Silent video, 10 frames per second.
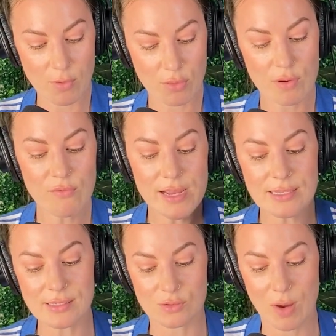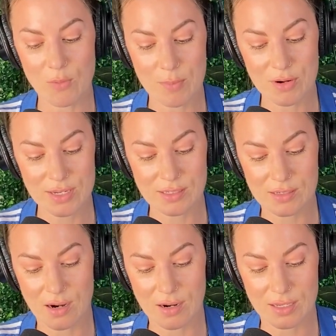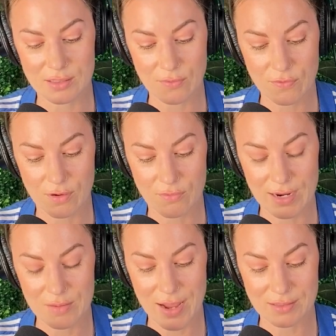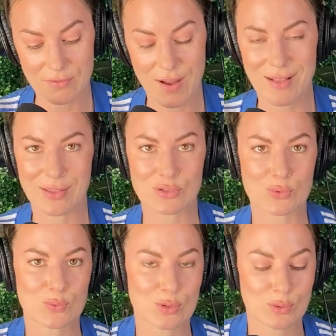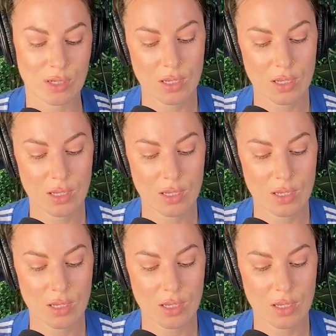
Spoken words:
3 reasons why women are easy targets for random acts of violence. Rude.